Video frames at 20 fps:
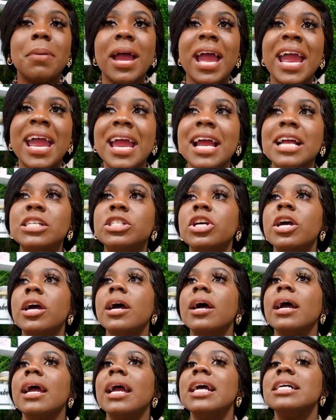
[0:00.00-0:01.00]
page
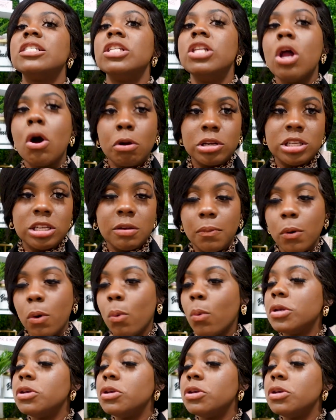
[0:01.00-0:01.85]
is noticeable.